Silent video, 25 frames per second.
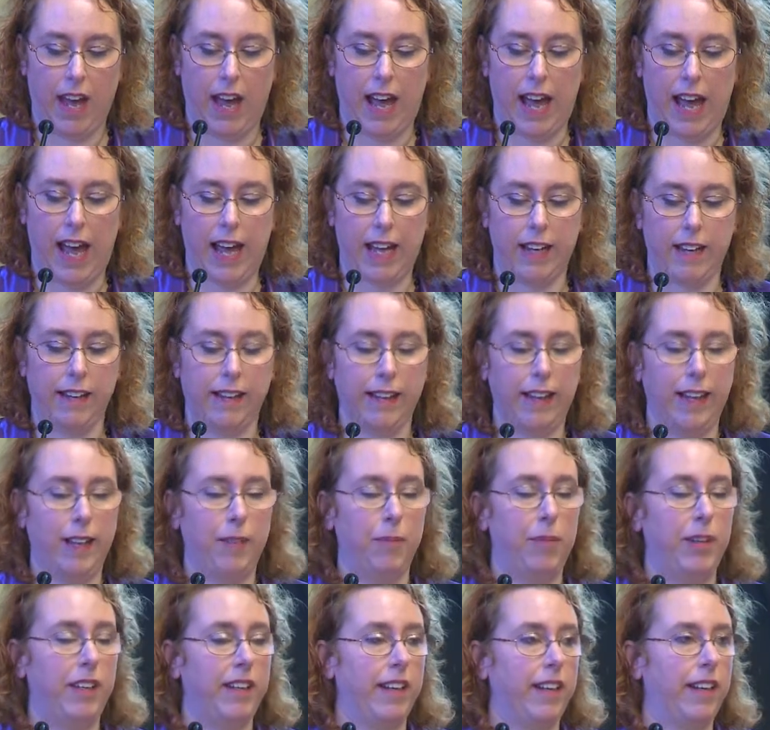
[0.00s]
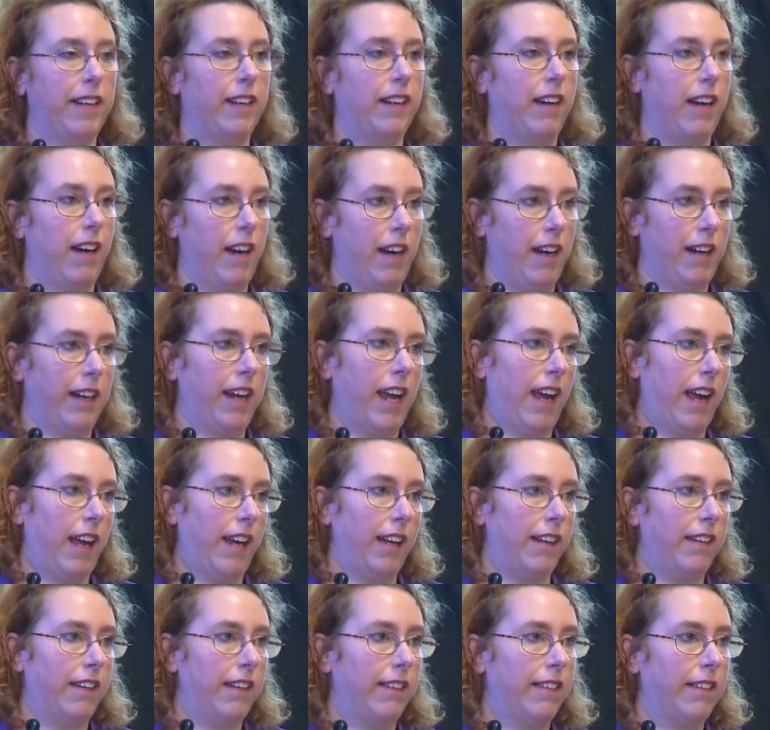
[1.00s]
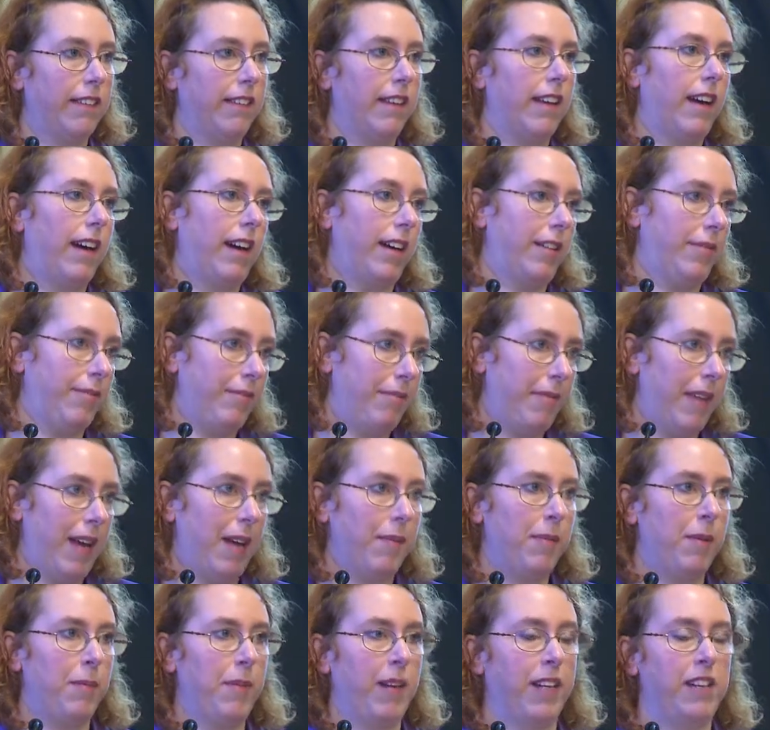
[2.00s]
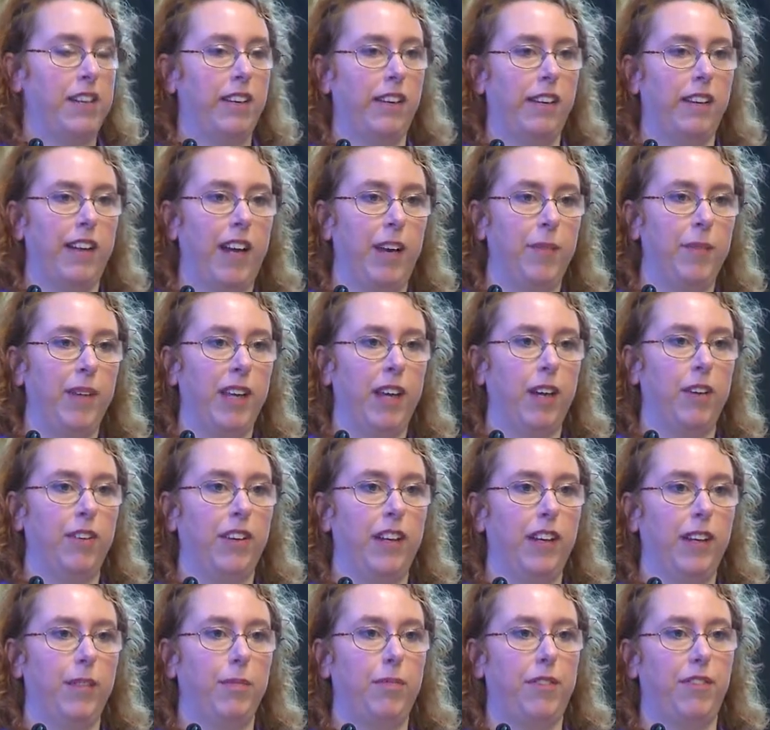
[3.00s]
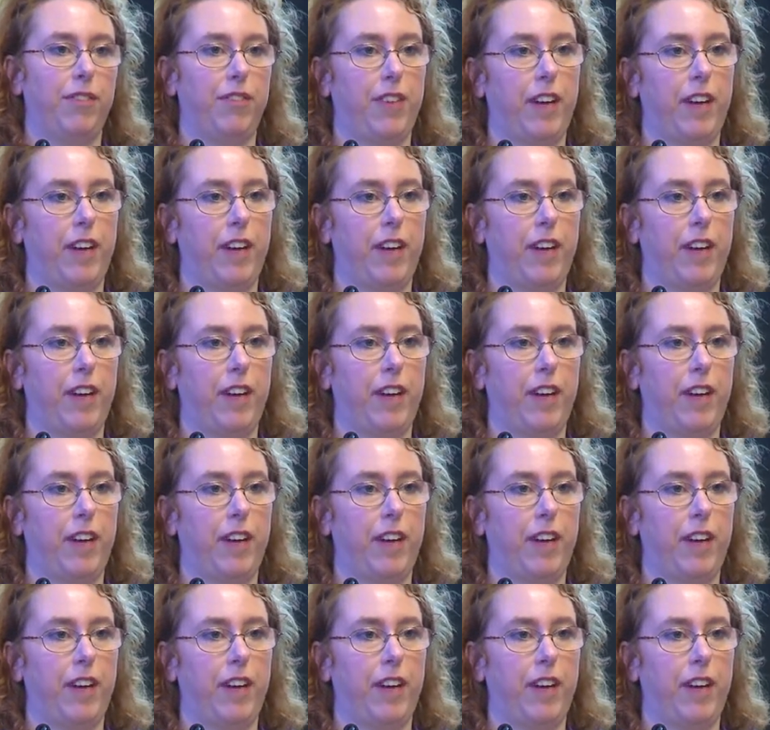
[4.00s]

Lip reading: And in particular her case, Emma mentioned I'm the only